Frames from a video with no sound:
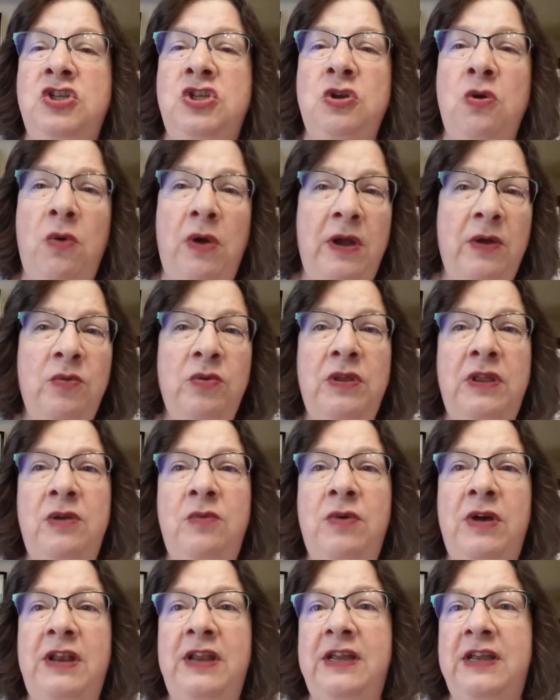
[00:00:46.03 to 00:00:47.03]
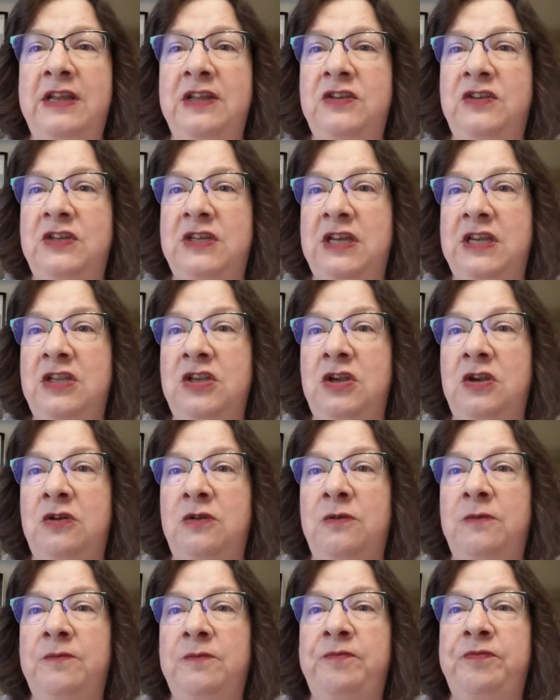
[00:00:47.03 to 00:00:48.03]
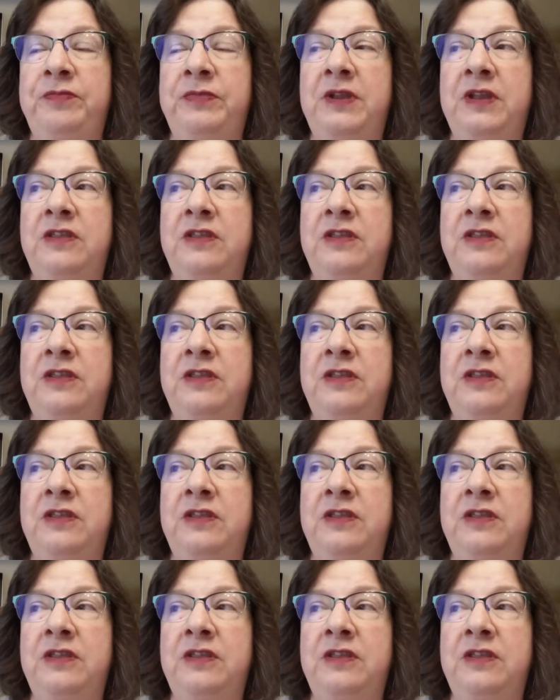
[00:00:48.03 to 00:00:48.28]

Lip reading: do I really want to continue